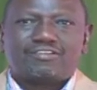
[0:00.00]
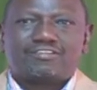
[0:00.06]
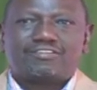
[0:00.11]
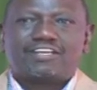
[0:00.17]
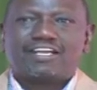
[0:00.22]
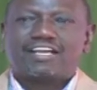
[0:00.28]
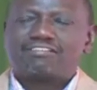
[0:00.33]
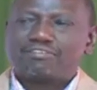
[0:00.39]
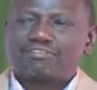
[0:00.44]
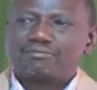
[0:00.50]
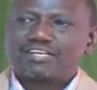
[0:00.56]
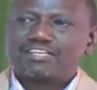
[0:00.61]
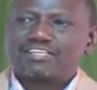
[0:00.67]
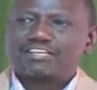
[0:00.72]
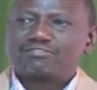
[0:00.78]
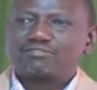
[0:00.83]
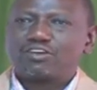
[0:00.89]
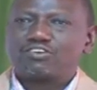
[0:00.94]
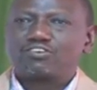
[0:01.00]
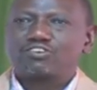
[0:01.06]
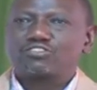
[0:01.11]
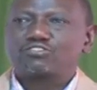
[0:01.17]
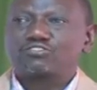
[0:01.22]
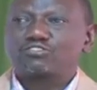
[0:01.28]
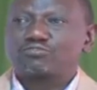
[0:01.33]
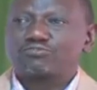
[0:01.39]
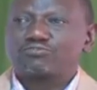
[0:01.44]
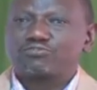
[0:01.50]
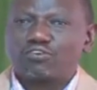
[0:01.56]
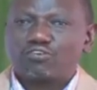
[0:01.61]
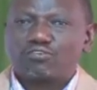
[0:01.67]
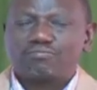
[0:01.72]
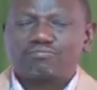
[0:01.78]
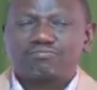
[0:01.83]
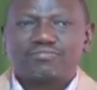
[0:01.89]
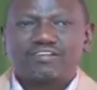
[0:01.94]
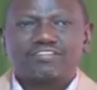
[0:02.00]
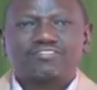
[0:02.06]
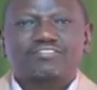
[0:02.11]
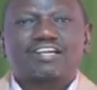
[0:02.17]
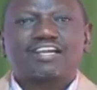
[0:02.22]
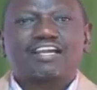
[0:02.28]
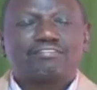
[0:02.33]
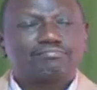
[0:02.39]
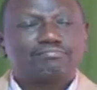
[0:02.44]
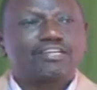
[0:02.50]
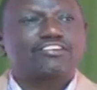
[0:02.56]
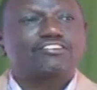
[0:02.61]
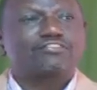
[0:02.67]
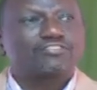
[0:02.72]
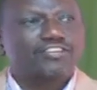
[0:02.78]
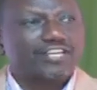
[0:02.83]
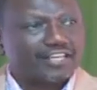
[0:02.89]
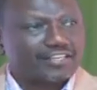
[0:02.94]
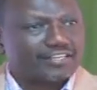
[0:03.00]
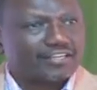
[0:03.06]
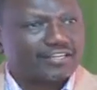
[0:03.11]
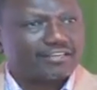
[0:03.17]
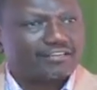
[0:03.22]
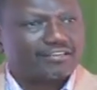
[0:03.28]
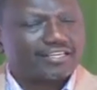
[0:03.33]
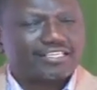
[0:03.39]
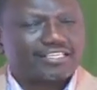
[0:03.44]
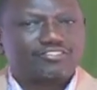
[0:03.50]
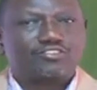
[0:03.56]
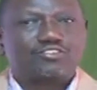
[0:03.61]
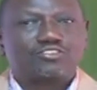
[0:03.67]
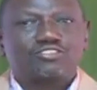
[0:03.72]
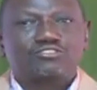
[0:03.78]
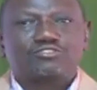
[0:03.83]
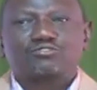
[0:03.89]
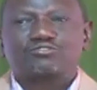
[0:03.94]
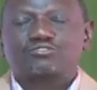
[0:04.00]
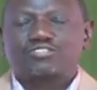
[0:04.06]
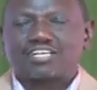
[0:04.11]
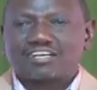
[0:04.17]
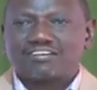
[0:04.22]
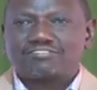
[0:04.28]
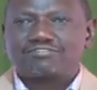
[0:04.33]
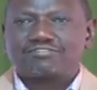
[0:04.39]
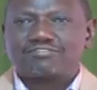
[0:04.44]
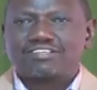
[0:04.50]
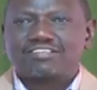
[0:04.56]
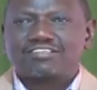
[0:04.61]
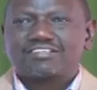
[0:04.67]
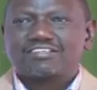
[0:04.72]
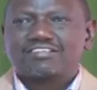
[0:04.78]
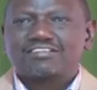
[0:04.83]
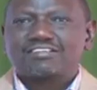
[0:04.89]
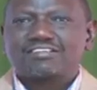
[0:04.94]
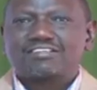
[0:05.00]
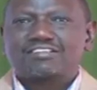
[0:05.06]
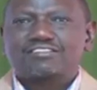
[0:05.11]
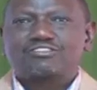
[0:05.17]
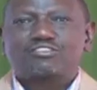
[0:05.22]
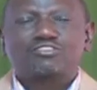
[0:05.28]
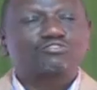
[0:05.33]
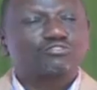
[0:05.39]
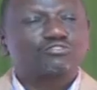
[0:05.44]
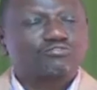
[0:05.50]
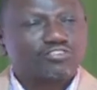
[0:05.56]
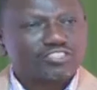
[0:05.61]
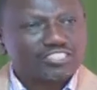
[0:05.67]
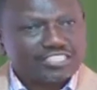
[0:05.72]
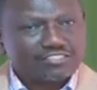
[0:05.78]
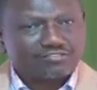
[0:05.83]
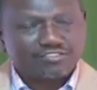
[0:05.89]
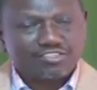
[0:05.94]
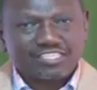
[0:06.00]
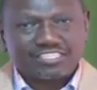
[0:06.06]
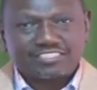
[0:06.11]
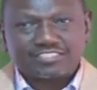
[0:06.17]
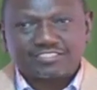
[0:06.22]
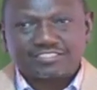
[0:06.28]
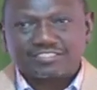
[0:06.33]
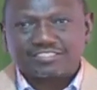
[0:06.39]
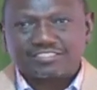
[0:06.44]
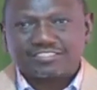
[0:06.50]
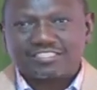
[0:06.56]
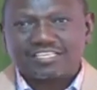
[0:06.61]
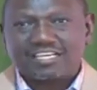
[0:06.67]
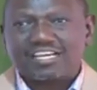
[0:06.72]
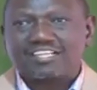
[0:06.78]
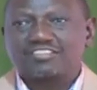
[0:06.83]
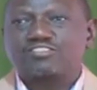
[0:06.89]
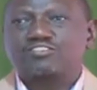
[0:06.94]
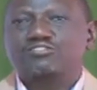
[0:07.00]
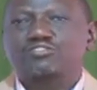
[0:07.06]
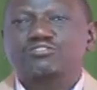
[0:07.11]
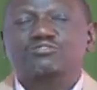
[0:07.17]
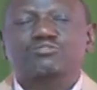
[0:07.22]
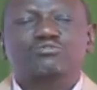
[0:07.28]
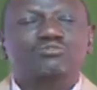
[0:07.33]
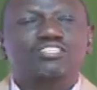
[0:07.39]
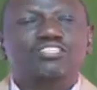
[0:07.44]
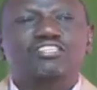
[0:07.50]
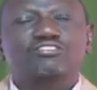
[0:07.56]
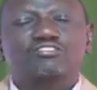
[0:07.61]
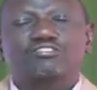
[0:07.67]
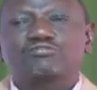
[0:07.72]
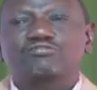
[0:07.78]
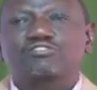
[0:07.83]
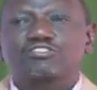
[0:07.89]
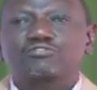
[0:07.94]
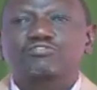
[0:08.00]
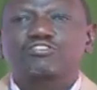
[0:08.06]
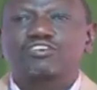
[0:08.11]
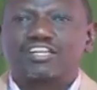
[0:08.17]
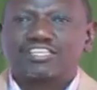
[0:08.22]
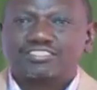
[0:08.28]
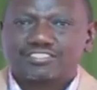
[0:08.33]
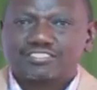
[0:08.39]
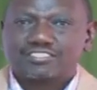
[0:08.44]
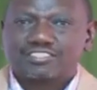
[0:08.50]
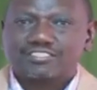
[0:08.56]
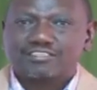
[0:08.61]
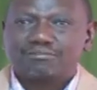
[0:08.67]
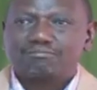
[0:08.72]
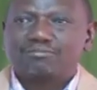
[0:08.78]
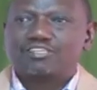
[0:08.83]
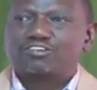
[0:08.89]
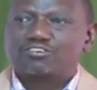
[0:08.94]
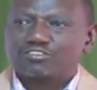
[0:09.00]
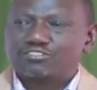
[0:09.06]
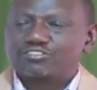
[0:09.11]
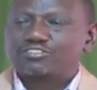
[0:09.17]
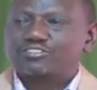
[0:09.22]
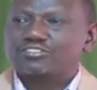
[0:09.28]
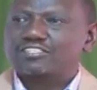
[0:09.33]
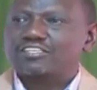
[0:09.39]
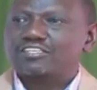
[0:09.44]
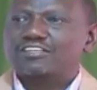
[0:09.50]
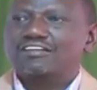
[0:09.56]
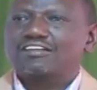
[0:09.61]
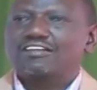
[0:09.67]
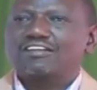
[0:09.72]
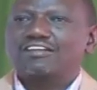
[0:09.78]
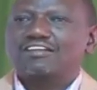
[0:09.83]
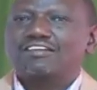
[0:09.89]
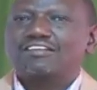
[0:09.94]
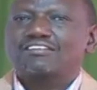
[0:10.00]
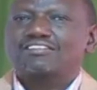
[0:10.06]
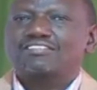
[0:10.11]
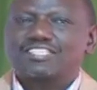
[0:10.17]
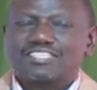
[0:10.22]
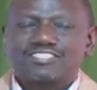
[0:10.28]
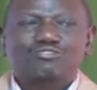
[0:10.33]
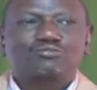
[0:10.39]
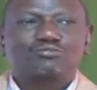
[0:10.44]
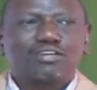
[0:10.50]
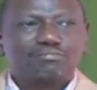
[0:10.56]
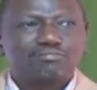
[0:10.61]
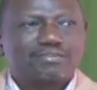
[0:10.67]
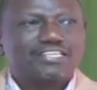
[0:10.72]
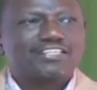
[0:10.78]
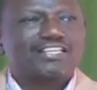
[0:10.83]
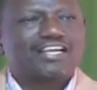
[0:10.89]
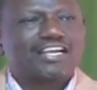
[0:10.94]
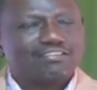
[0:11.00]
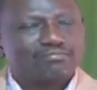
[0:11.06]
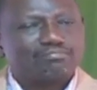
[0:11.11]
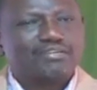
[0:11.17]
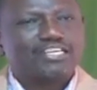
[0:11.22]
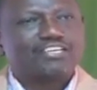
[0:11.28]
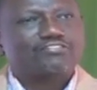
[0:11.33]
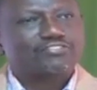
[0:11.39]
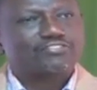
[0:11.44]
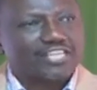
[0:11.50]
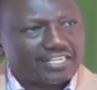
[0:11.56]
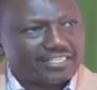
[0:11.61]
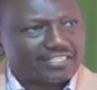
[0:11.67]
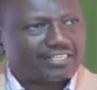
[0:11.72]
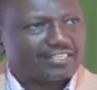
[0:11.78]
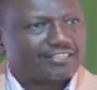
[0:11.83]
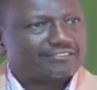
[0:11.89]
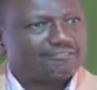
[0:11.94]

The government that we are going to form is the government of Kenya, and it's going to serve those who voted for us and those who did not vote for us, because this will be the government of Kenya.